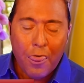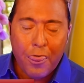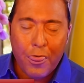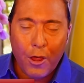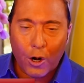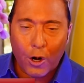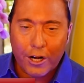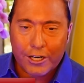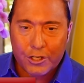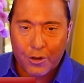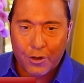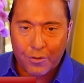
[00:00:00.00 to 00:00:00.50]

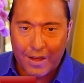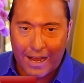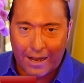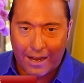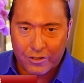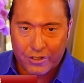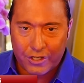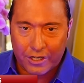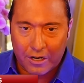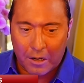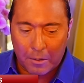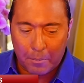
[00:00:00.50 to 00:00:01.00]

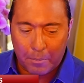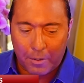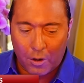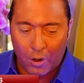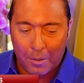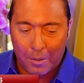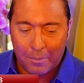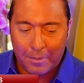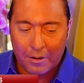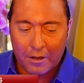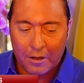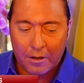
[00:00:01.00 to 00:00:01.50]
32,000
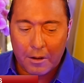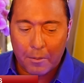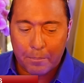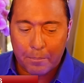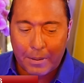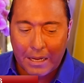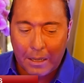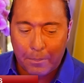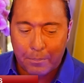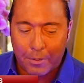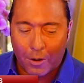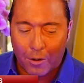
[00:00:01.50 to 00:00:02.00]
unemployed
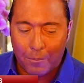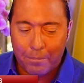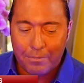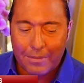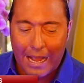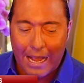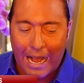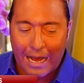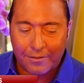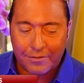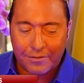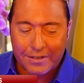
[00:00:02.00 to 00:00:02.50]
people
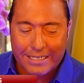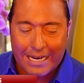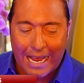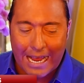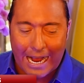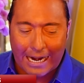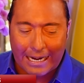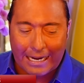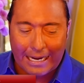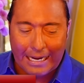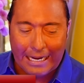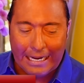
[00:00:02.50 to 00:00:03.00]
out of
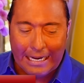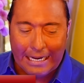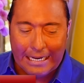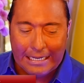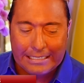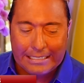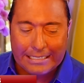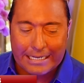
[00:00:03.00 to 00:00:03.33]
tech